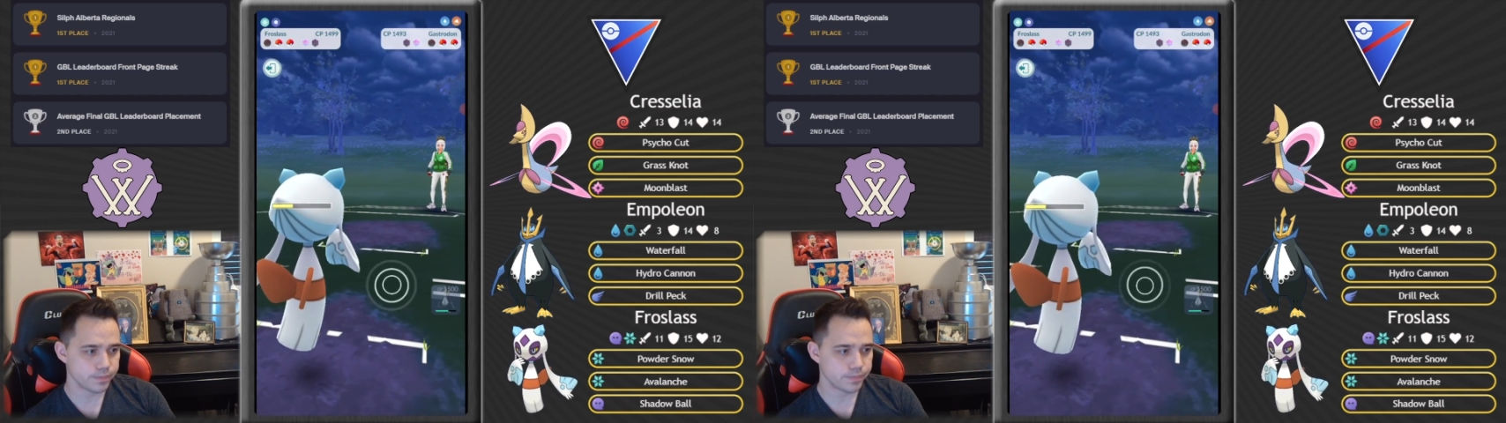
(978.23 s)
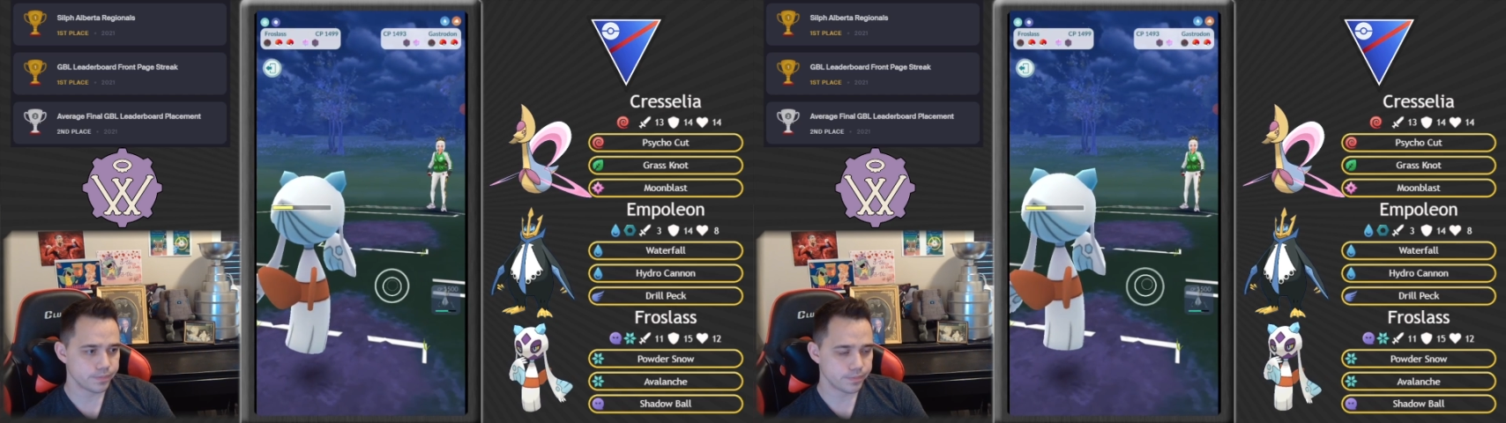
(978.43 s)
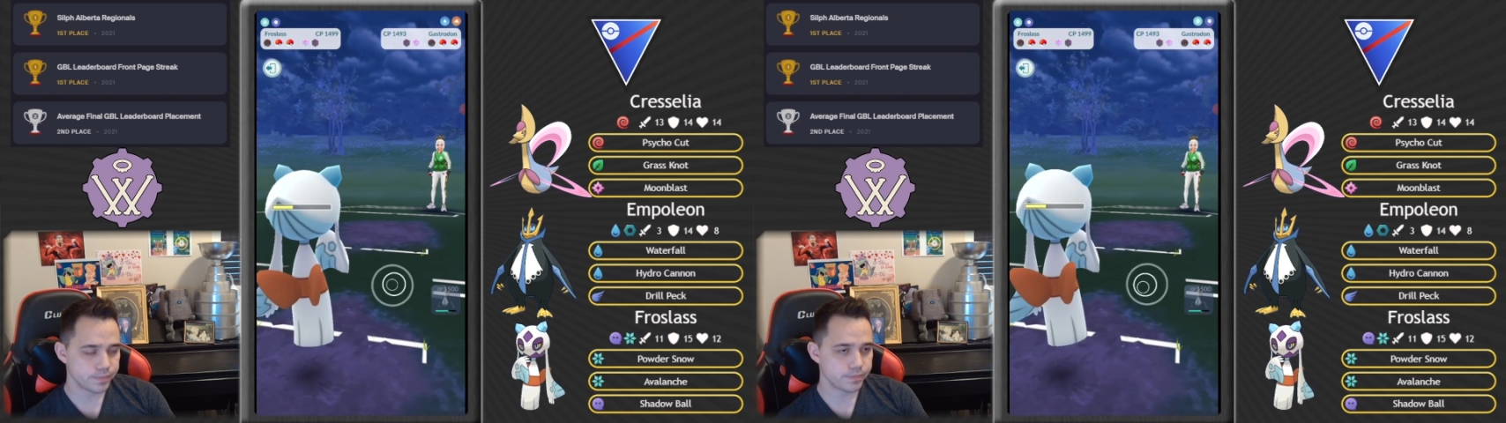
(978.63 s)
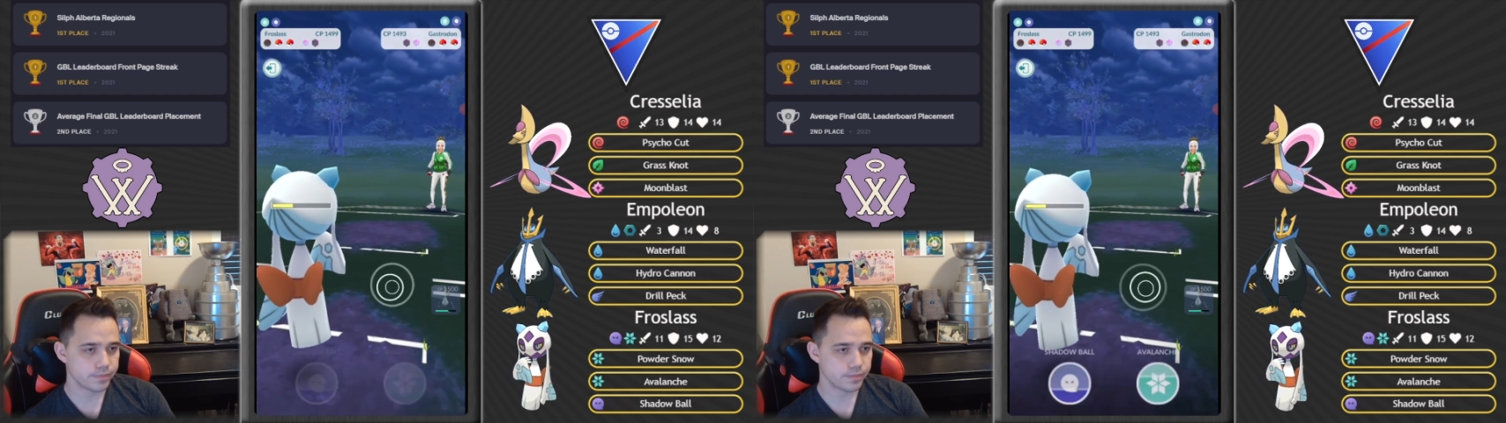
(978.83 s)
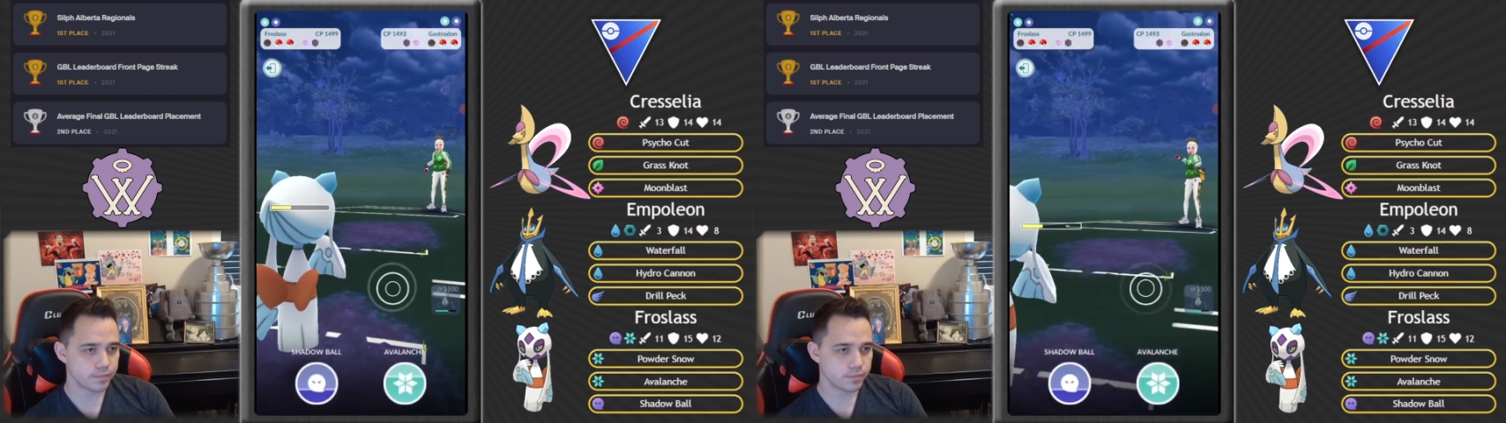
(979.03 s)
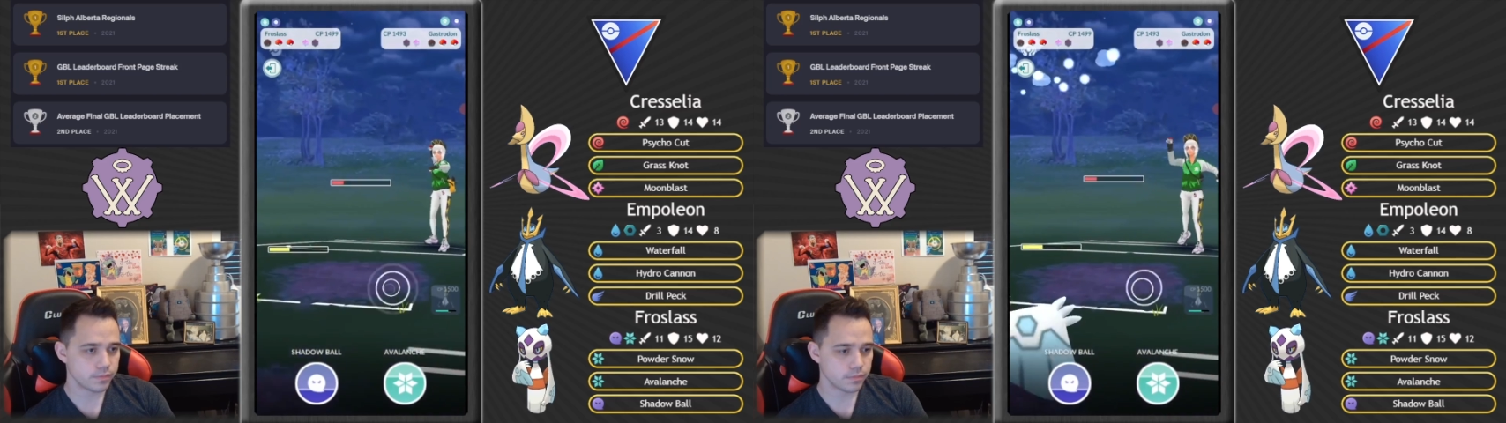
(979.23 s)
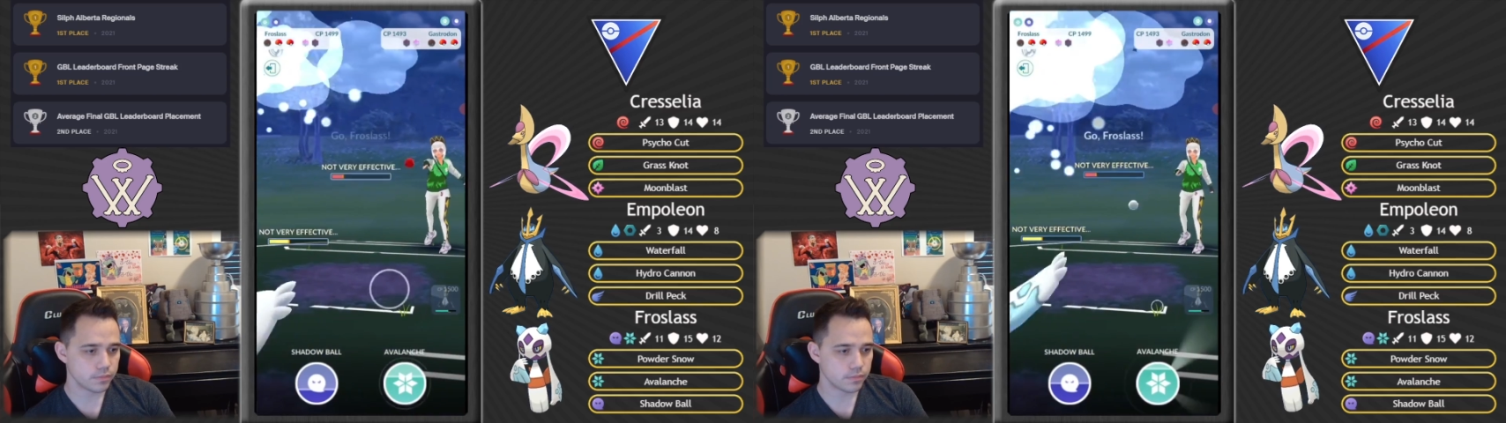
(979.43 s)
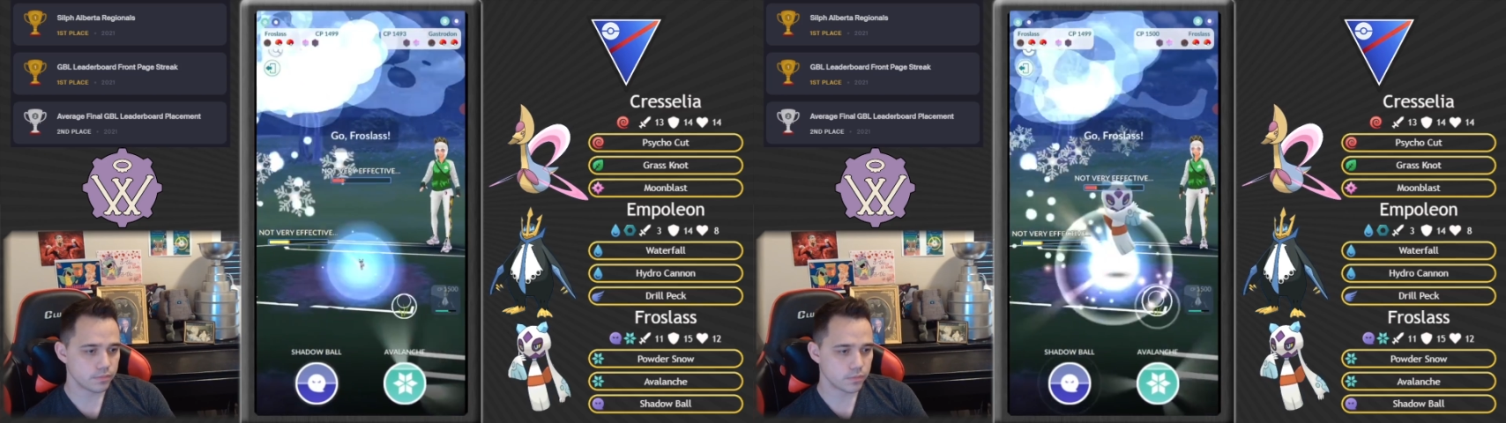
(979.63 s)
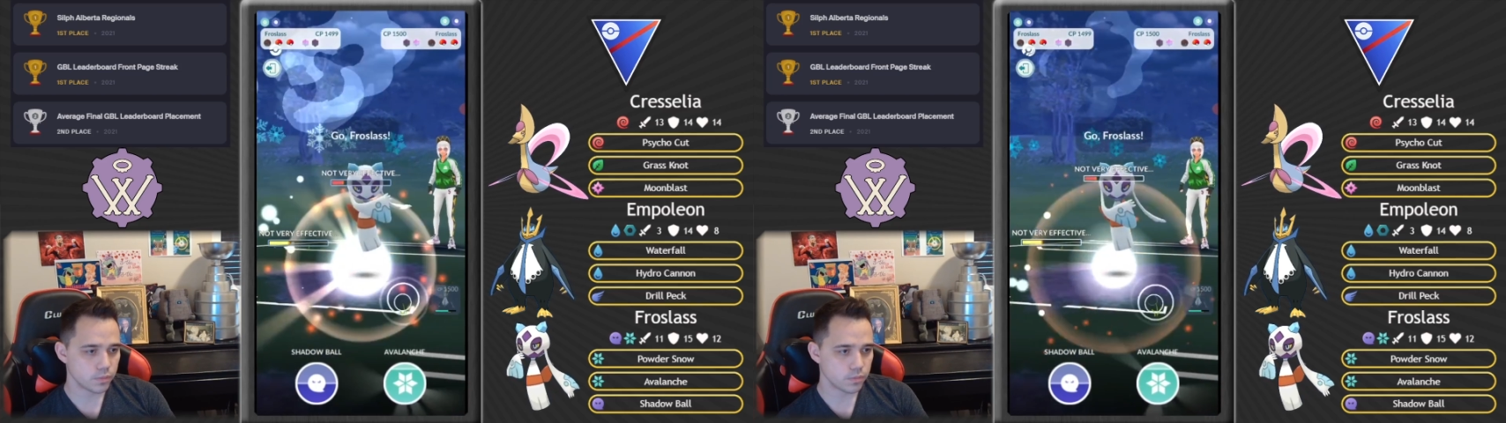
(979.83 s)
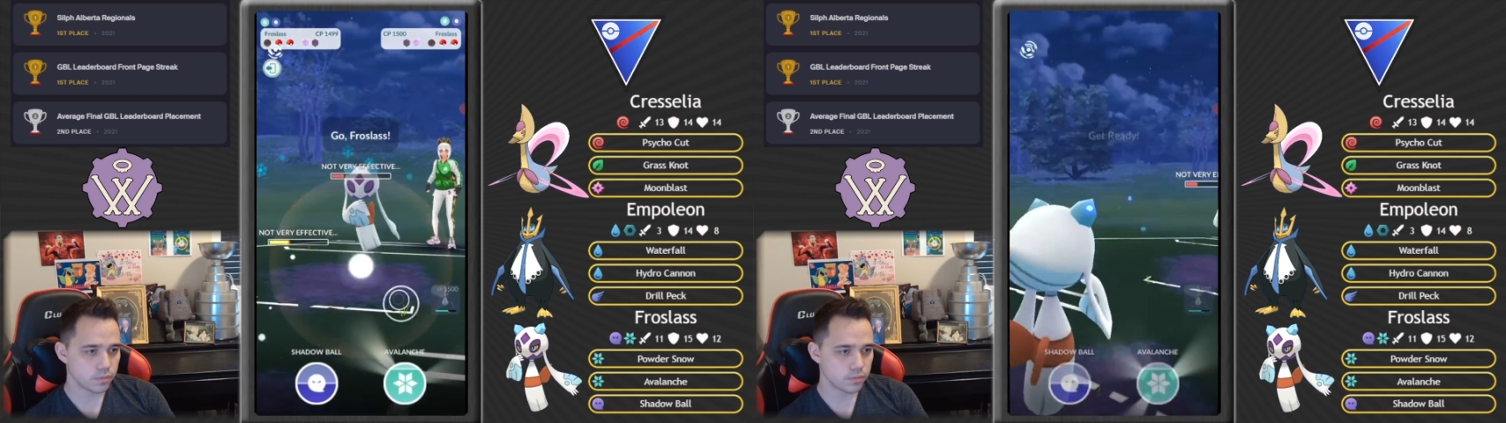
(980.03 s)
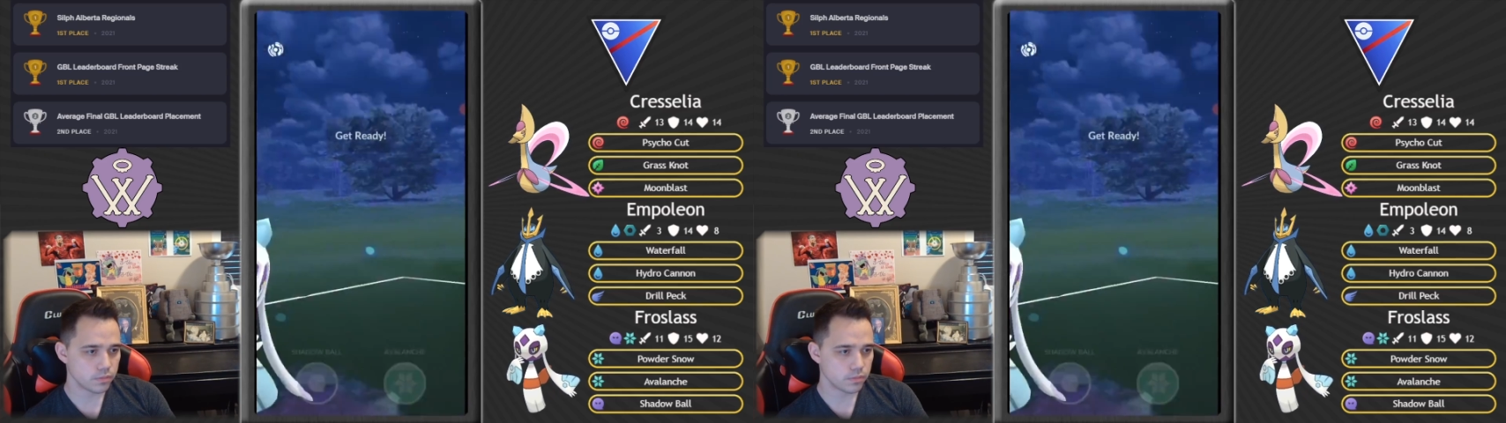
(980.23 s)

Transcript: (no one is talking)